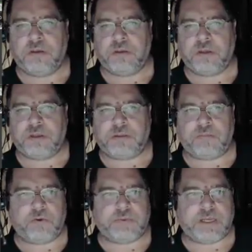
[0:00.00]
Got some
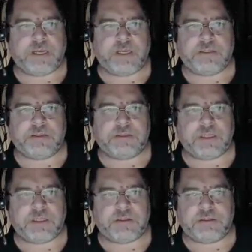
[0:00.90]
more tanks,
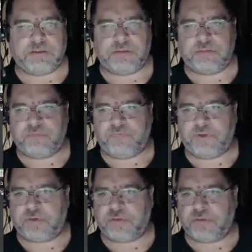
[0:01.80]
tents,
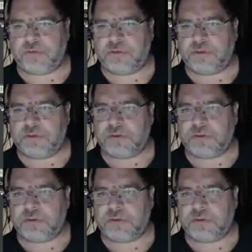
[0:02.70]
vehicles.